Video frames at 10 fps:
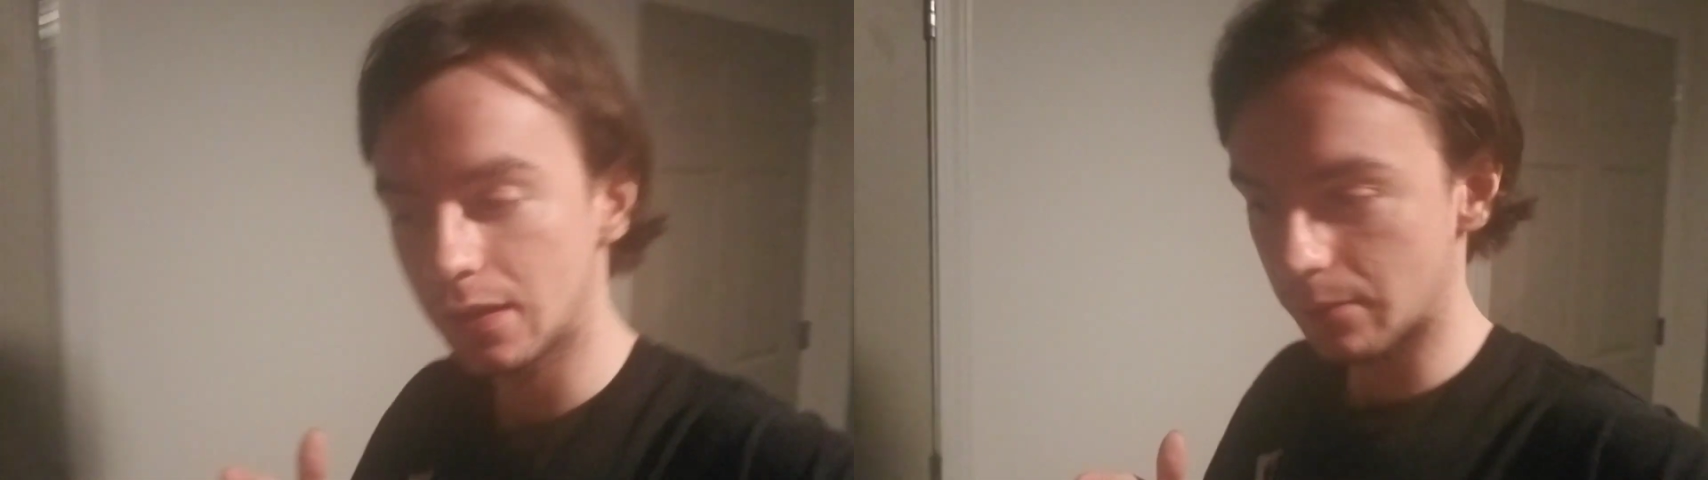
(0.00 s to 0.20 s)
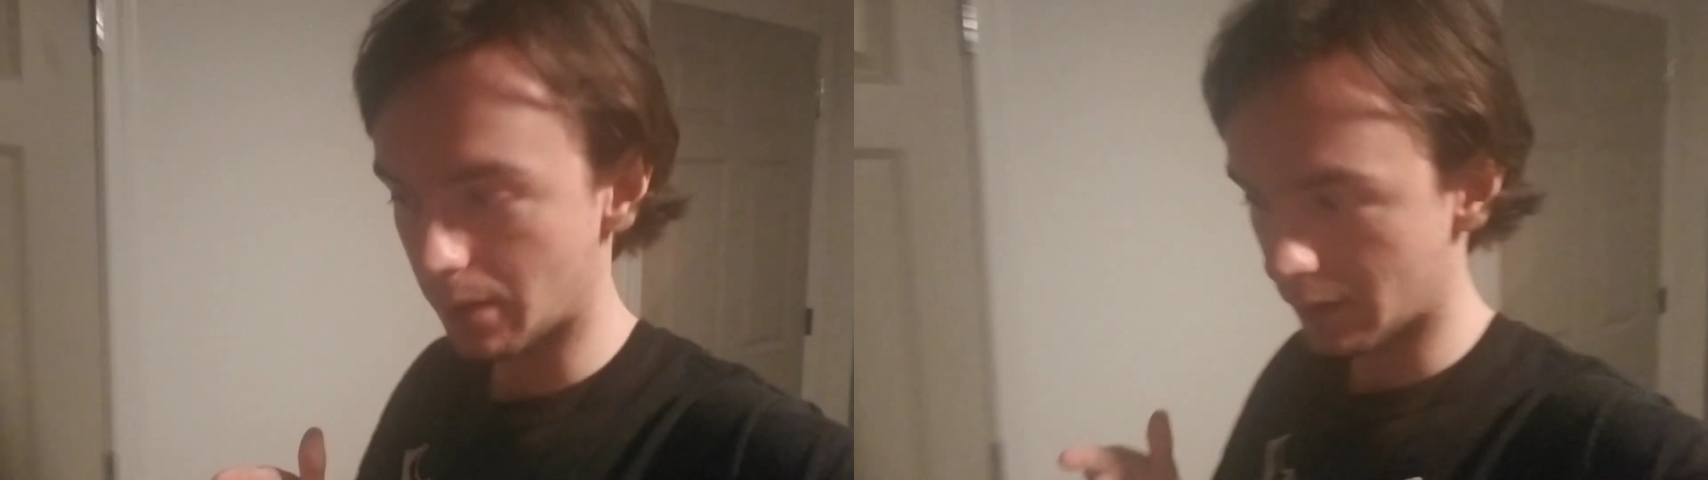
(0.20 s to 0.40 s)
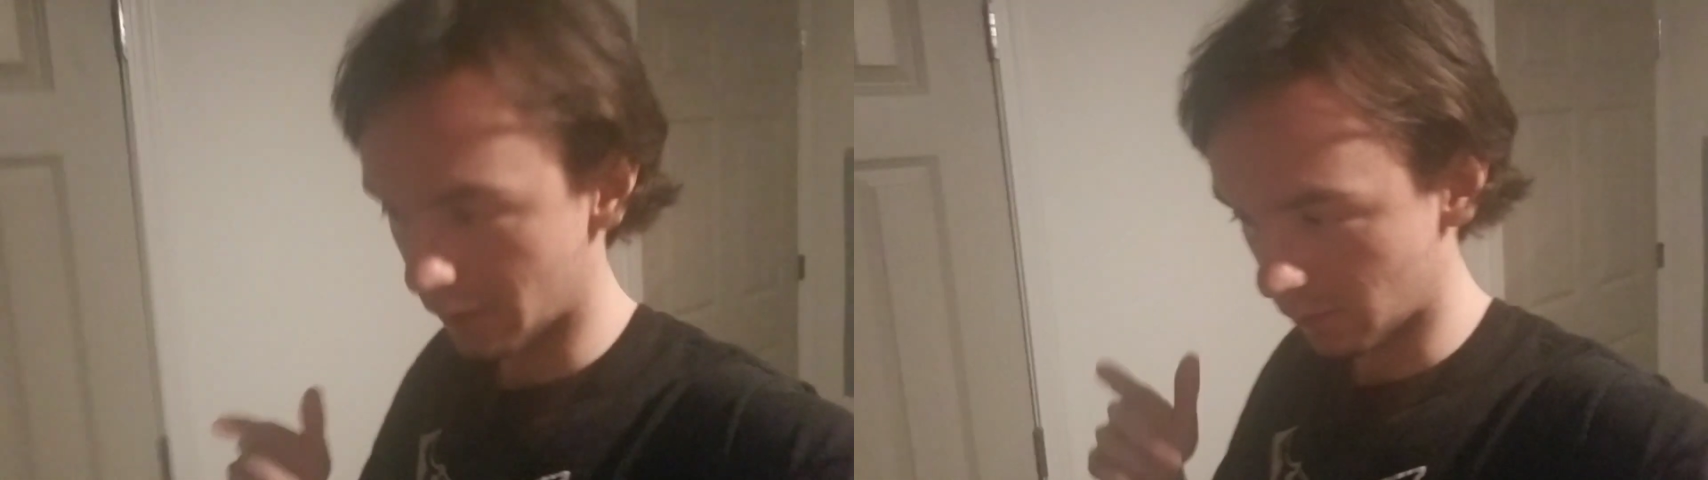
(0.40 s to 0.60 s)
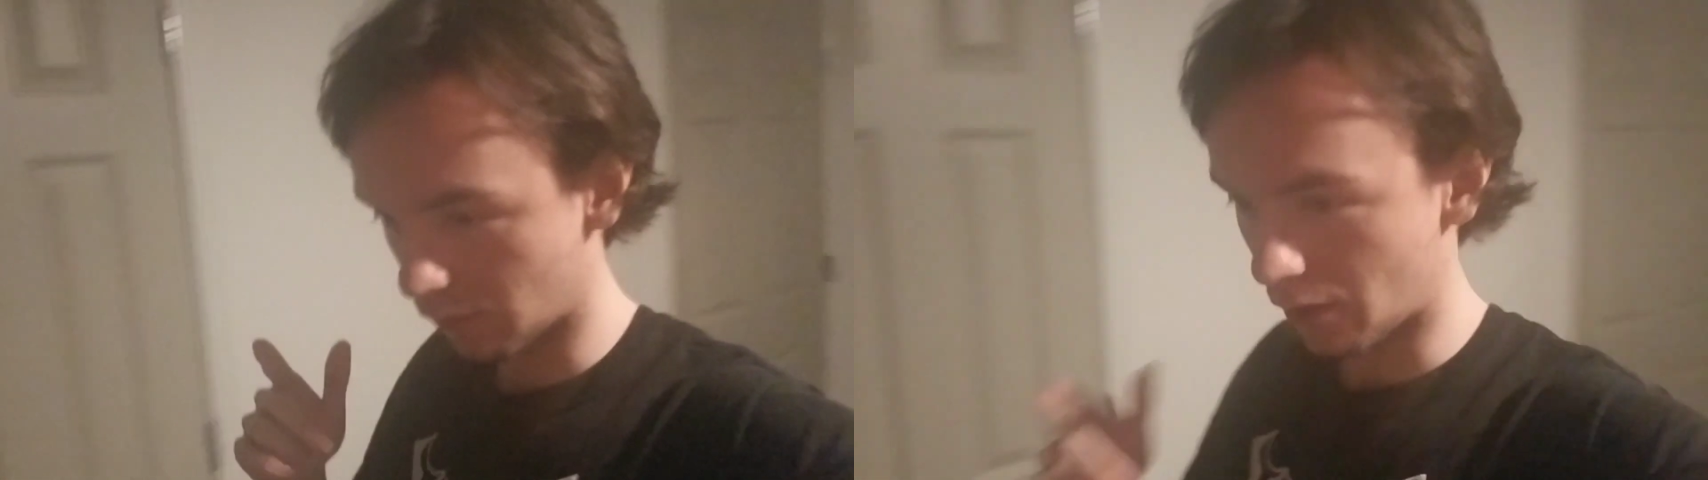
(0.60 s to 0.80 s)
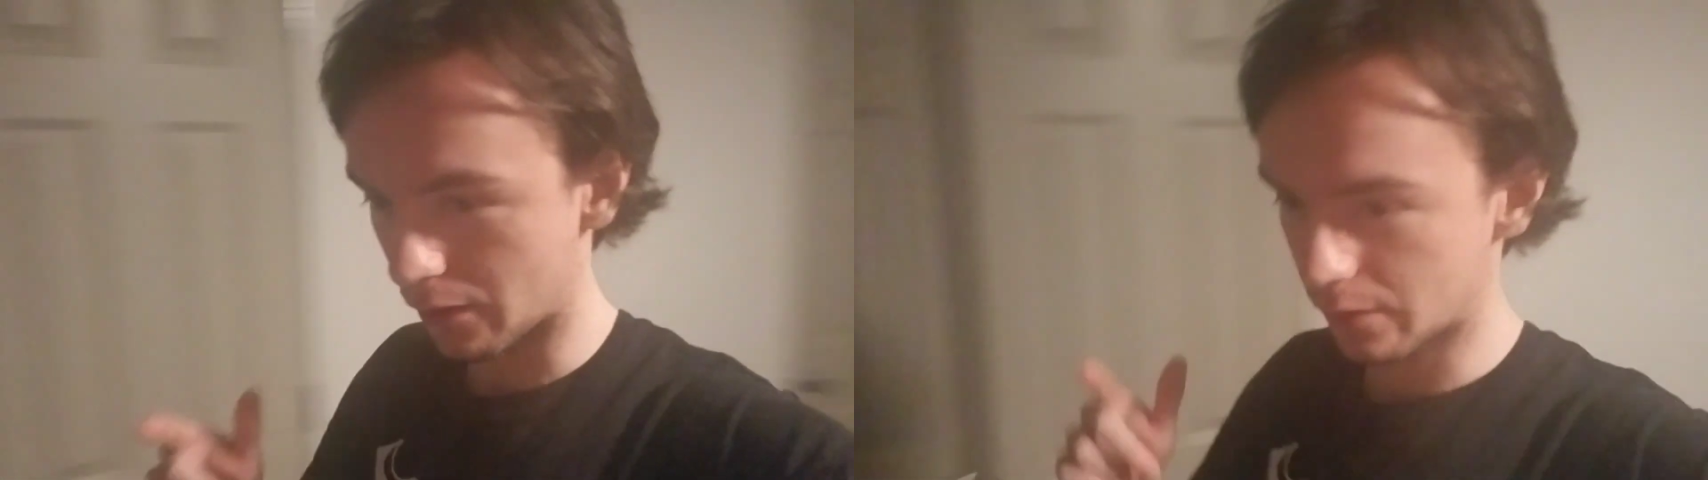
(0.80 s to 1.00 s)
about the
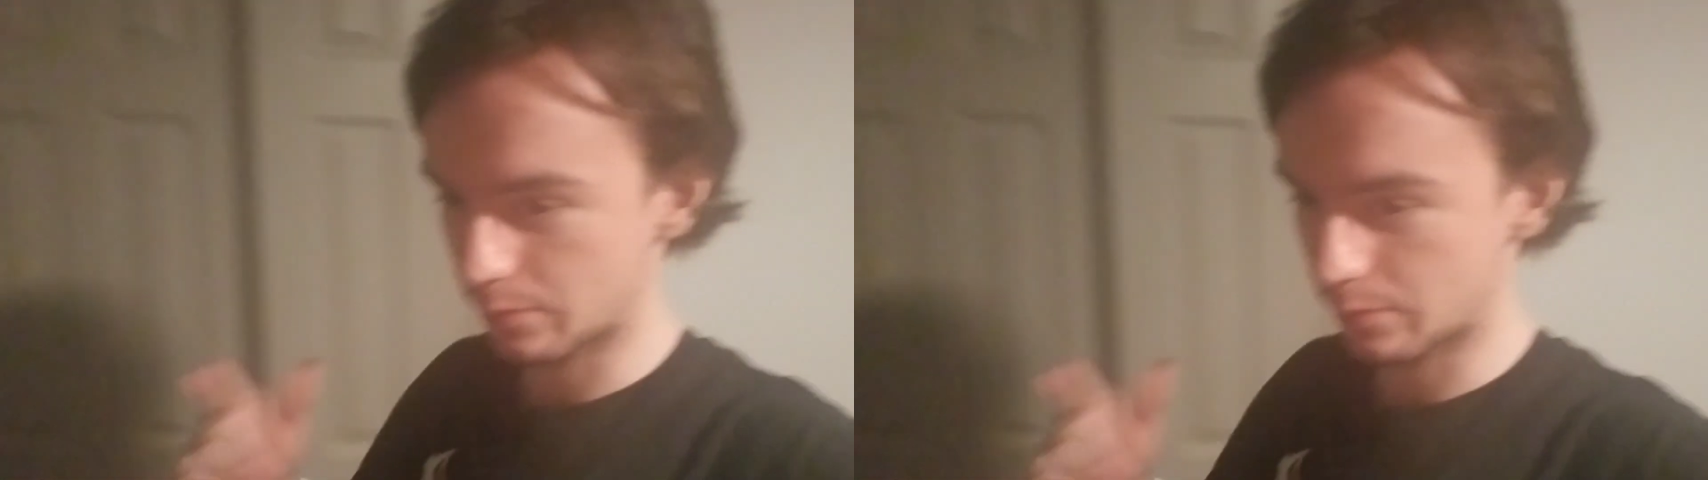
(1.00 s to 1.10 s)
broader